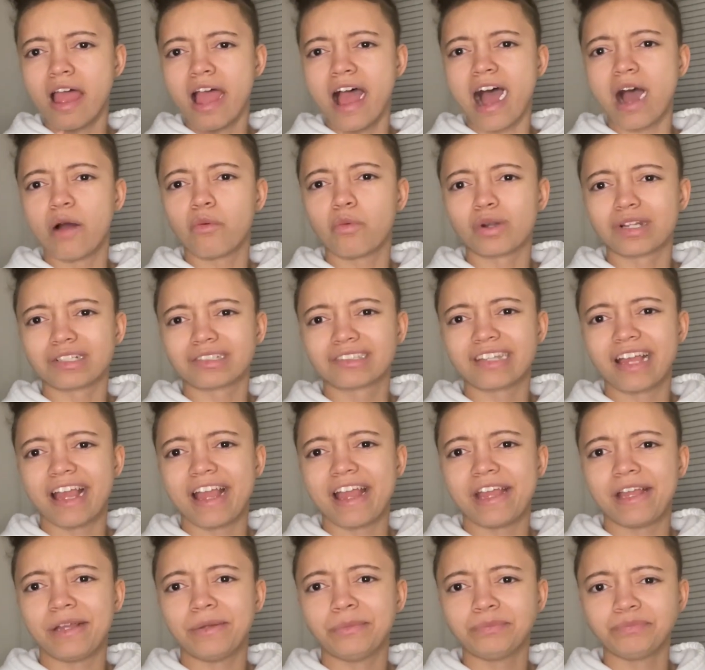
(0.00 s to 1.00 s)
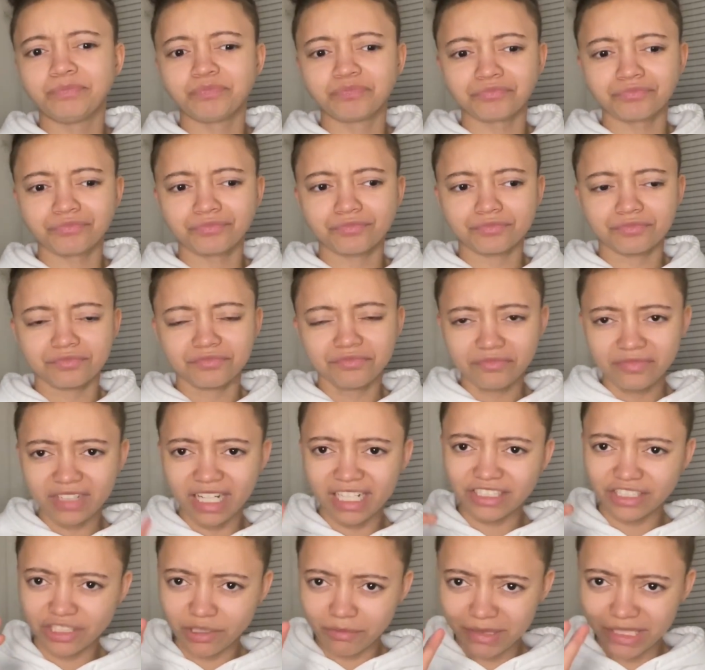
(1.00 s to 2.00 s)
I want to say it
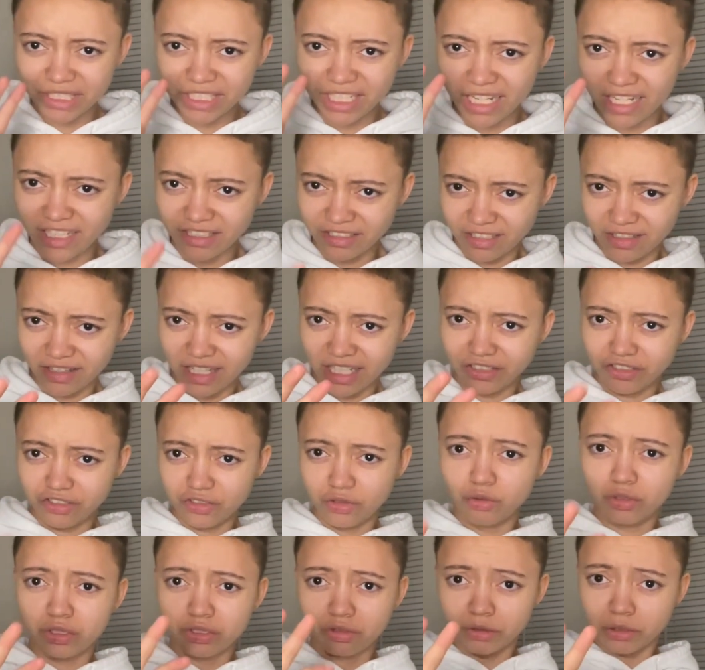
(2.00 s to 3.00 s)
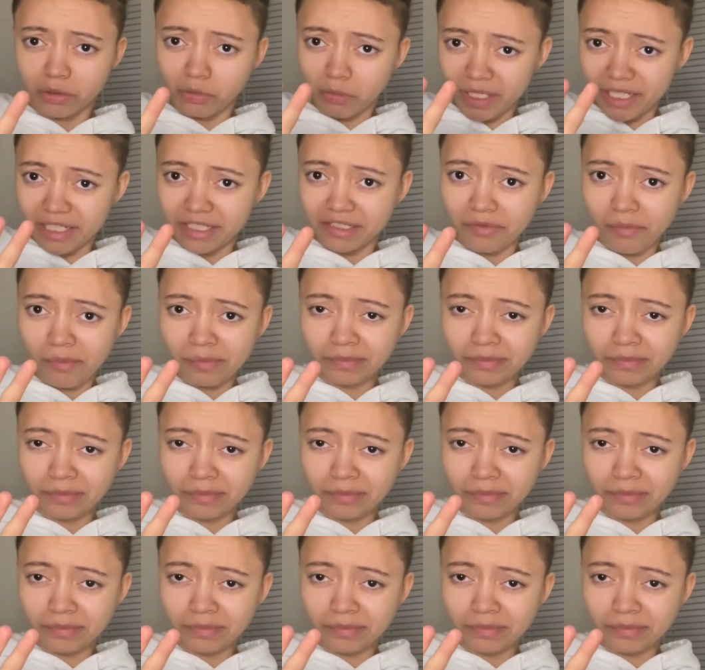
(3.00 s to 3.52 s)
should be changed in like 2 to 3 weeks.